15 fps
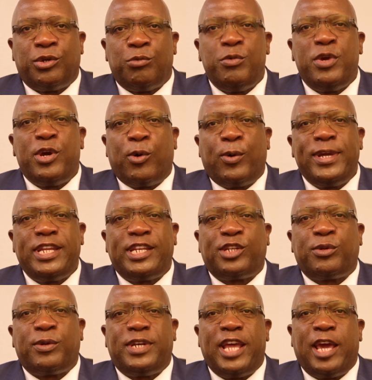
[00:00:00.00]
We owe it
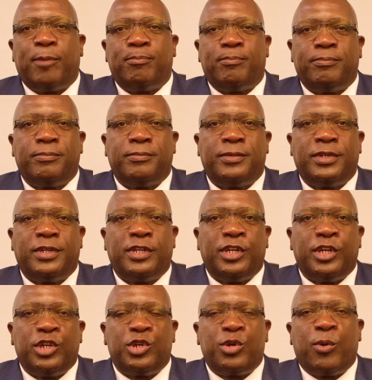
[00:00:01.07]
to them
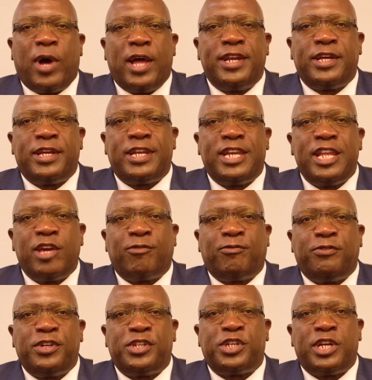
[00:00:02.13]
to honor their
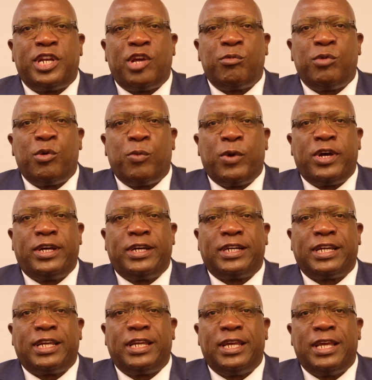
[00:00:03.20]
visionary
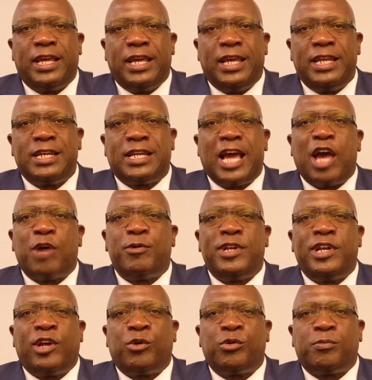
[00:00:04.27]
work in
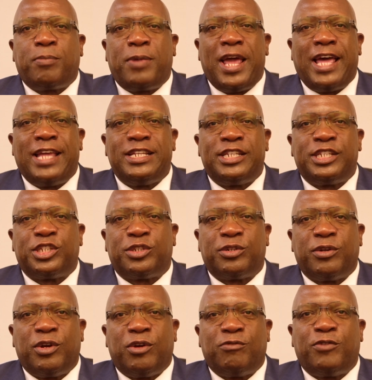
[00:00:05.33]
carrying out plans
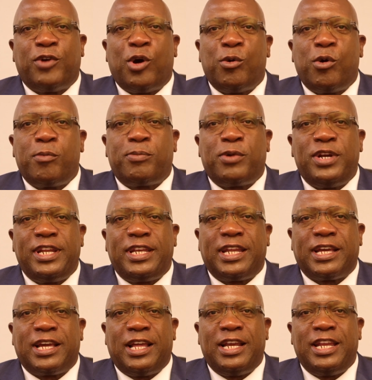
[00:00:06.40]
for our
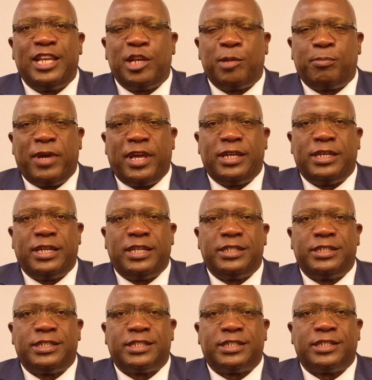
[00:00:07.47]
political
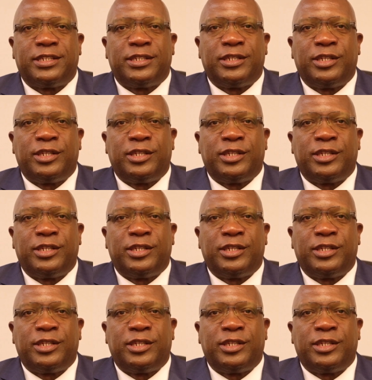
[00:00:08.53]
independence.